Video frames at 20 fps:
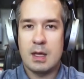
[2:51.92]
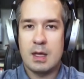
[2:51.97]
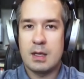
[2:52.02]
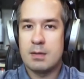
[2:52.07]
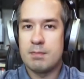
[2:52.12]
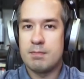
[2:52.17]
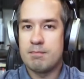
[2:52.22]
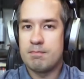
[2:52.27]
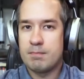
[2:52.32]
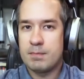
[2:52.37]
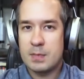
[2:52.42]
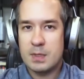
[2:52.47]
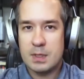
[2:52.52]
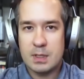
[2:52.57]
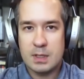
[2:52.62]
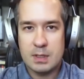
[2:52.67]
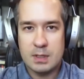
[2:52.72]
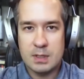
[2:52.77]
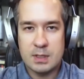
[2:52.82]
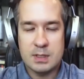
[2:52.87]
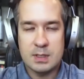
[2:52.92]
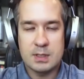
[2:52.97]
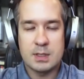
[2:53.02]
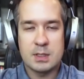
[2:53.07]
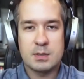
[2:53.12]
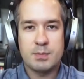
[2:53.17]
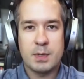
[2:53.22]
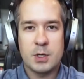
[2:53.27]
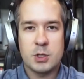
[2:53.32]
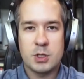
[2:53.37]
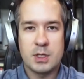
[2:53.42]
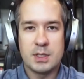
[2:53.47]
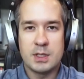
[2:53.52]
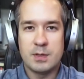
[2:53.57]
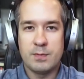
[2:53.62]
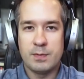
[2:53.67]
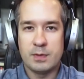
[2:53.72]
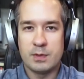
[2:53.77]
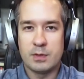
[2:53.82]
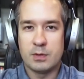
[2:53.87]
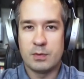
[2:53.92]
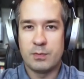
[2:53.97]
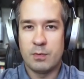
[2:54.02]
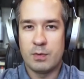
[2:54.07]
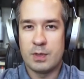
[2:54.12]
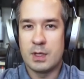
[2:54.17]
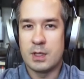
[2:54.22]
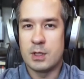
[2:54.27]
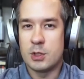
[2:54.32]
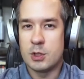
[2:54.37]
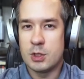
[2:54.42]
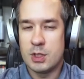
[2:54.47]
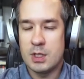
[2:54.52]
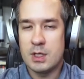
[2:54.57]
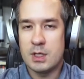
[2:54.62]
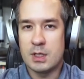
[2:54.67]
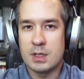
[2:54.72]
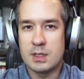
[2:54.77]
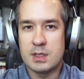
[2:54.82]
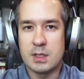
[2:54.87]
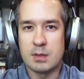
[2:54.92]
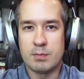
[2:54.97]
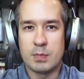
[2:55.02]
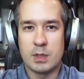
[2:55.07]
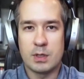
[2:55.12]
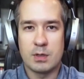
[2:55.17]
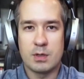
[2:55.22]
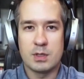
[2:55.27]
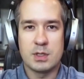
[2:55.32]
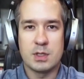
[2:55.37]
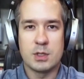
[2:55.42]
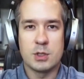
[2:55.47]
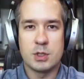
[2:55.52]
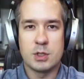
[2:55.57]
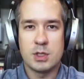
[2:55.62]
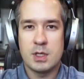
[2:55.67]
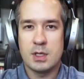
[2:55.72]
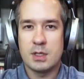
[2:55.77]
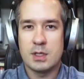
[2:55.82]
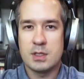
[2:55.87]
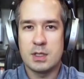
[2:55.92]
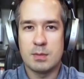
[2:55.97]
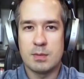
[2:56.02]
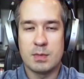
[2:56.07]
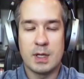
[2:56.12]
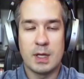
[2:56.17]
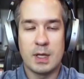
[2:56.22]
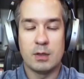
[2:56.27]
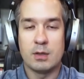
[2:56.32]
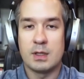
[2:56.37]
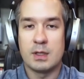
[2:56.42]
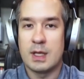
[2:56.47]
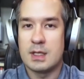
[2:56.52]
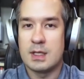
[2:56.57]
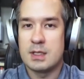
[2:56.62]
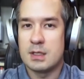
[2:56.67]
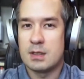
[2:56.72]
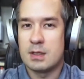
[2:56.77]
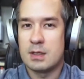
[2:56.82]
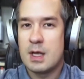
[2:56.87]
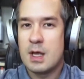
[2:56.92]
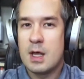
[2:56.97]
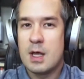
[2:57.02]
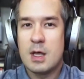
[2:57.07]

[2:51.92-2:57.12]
and this is especially difficult for the engineering team because the engineering team they're not getting